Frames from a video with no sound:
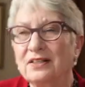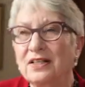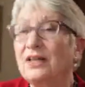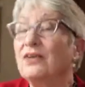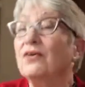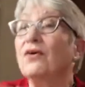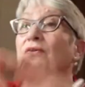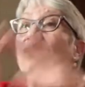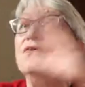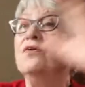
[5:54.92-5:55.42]

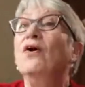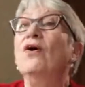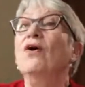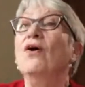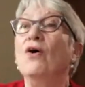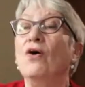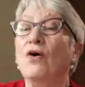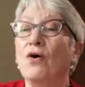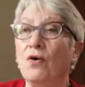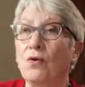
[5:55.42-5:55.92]
than on the
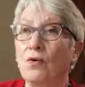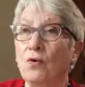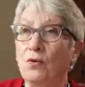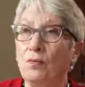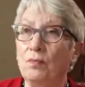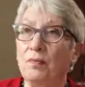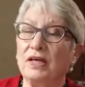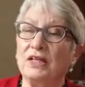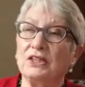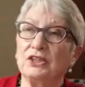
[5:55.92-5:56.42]
whole
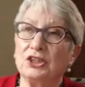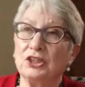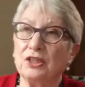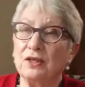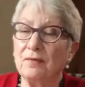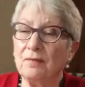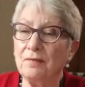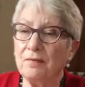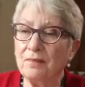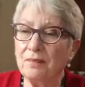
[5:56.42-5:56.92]

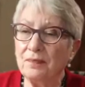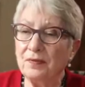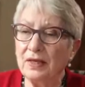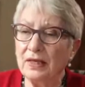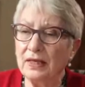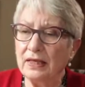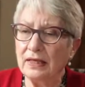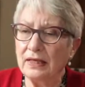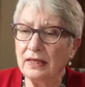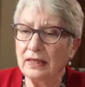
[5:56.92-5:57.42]
picture.
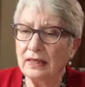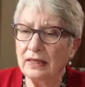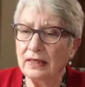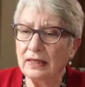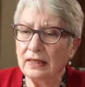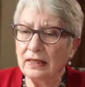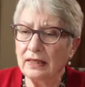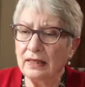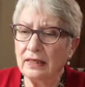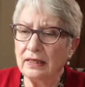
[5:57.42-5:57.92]

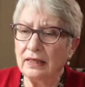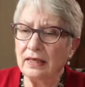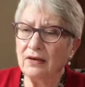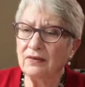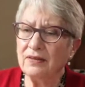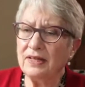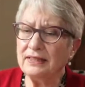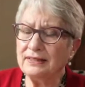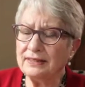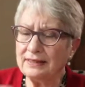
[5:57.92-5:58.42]
Now,
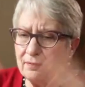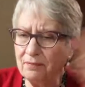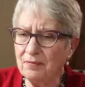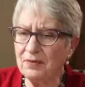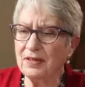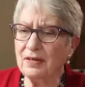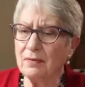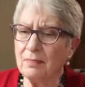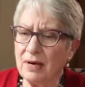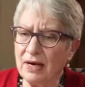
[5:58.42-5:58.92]
there is
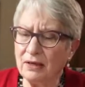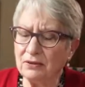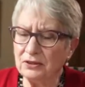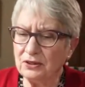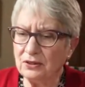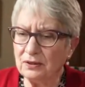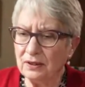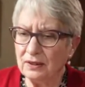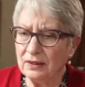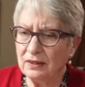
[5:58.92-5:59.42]
something
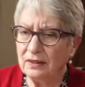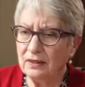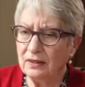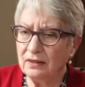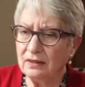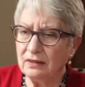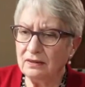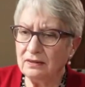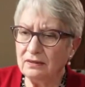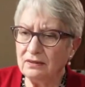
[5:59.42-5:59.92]
about
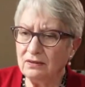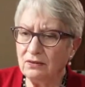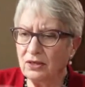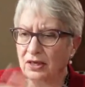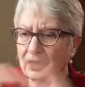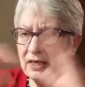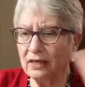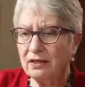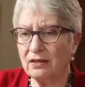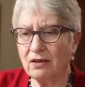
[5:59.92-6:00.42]

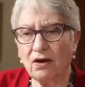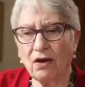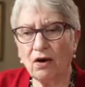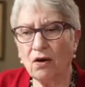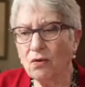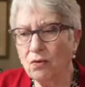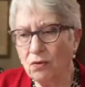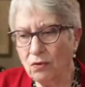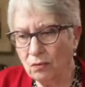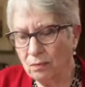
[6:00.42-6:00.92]
looking at the
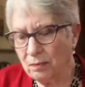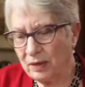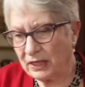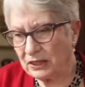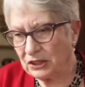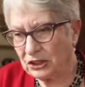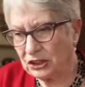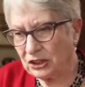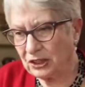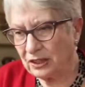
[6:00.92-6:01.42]
whole
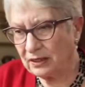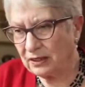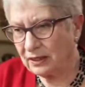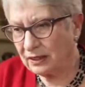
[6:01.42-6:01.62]
picture